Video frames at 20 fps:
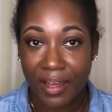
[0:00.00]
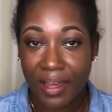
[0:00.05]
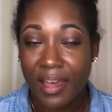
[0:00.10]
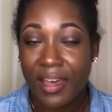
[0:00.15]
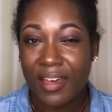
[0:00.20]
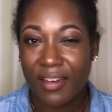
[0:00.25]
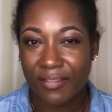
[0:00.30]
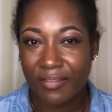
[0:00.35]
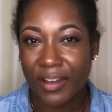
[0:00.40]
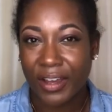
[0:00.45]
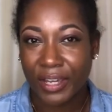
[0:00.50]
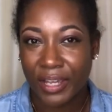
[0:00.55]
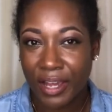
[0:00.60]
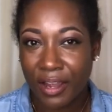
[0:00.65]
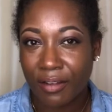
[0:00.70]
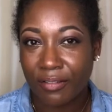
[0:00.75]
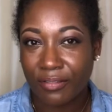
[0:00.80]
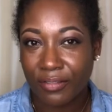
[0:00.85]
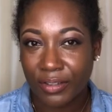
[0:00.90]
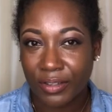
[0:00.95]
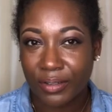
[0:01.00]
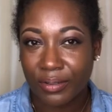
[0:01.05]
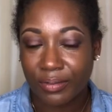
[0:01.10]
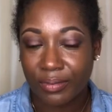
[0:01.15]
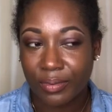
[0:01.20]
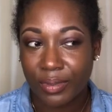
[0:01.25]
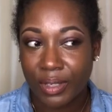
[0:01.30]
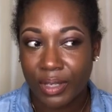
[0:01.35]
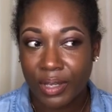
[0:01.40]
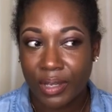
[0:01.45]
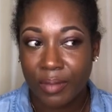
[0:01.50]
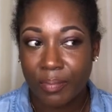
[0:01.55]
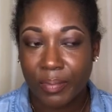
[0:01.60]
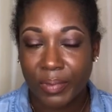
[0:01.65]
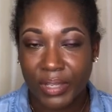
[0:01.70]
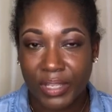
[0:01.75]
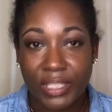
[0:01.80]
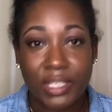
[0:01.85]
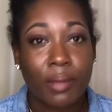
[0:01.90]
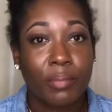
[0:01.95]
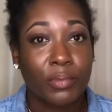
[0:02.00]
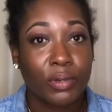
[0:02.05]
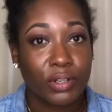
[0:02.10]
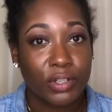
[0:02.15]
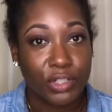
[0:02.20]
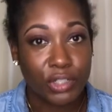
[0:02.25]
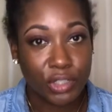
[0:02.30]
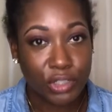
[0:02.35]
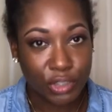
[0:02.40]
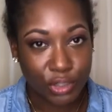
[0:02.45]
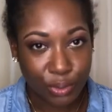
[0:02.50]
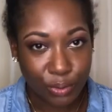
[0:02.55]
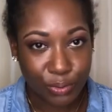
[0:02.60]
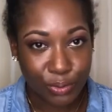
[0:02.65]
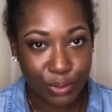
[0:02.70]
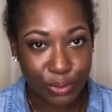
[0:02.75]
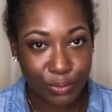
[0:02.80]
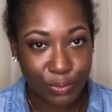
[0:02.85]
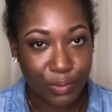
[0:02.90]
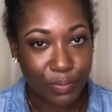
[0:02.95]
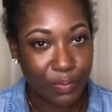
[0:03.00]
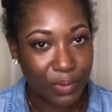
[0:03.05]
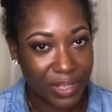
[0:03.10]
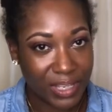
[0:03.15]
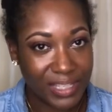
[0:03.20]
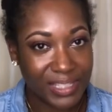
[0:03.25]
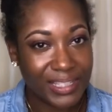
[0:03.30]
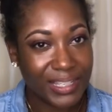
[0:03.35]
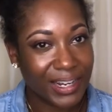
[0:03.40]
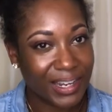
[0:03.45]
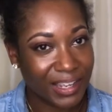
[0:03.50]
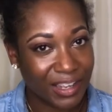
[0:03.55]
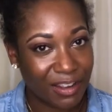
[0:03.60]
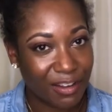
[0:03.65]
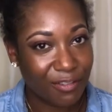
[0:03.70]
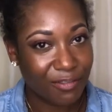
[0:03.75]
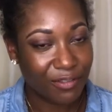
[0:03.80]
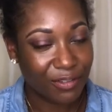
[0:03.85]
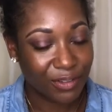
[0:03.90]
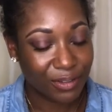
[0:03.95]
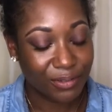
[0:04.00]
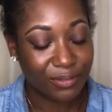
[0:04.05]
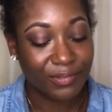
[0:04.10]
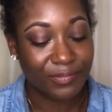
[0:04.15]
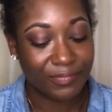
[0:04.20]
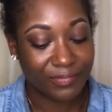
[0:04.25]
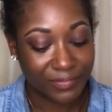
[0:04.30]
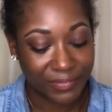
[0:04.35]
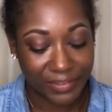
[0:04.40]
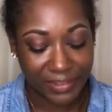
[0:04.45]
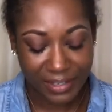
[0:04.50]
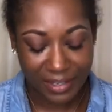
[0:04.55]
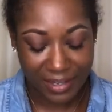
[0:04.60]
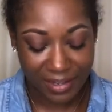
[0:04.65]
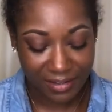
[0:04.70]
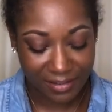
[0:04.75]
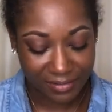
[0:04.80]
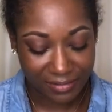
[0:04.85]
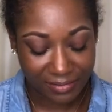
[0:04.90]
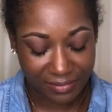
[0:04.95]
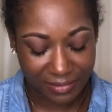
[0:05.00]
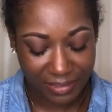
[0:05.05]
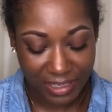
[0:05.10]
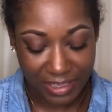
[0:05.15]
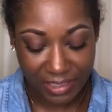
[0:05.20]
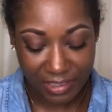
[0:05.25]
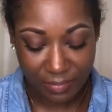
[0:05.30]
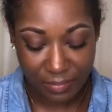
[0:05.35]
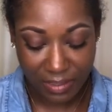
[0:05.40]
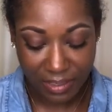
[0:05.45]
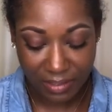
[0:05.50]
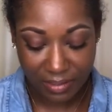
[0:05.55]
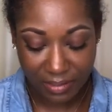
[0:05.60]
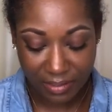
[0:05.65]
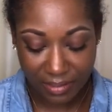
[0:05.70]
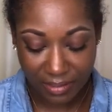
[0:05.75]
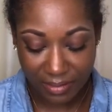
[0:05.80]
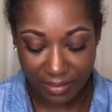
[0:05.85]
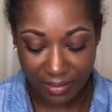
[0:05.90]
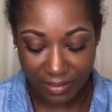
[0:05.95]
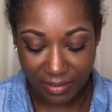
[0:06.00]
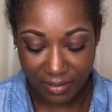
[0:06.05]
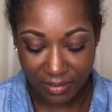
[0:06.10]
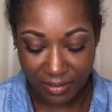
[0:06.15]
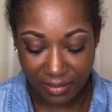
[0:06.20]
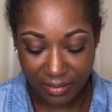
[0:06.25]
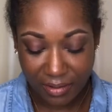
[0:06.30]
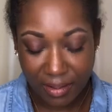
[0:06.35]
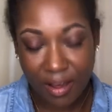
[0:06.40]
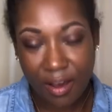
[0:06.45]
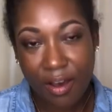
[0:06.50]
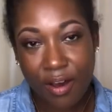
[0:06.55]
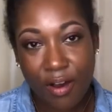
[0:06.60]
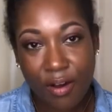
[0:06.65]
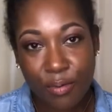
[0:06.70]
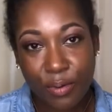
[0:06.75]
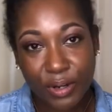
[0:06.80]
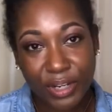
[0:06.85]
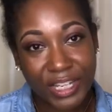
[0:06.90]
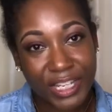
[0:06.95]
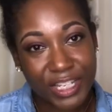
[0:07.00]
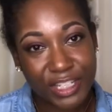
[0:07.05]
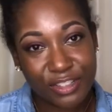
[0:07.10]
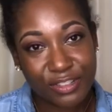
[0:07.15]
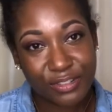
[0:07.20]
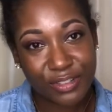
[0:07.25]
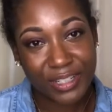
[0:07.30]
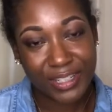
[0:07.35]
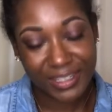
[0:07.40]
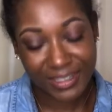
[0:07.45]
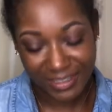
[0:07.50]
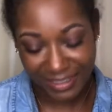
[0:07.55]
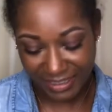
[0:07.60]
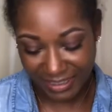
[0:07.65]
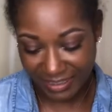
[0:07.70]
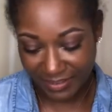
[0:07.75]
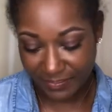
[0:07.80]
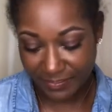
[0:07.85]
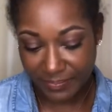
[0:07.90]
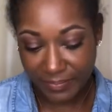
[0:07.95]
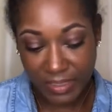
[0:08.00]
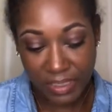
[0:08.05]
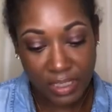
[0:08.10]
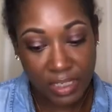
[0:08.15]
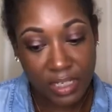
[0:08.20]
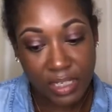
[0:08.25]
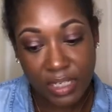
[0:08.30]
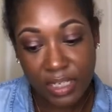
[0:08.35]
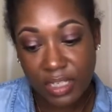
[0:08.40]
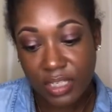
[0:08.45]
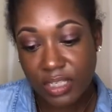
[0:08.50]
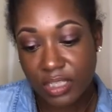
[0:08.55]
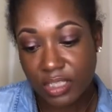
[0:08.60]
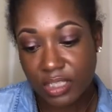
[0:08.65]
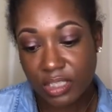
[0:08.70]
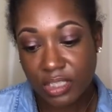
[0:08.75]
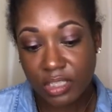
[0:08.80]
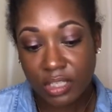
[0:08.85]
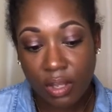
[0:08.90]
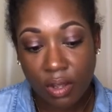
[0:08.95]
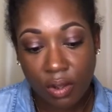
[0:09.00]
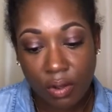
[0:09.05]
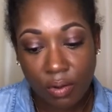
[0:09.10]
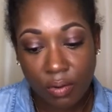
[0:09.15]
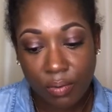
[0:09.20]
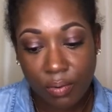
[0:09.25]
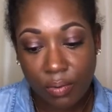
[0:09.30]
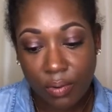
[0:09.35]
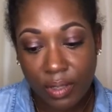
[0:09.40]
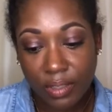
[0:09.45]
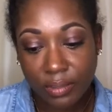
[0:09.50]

if I care for you, because I'm going to show you in ways that I care for you. Yeah, that's me. Oh, we're kindred. So,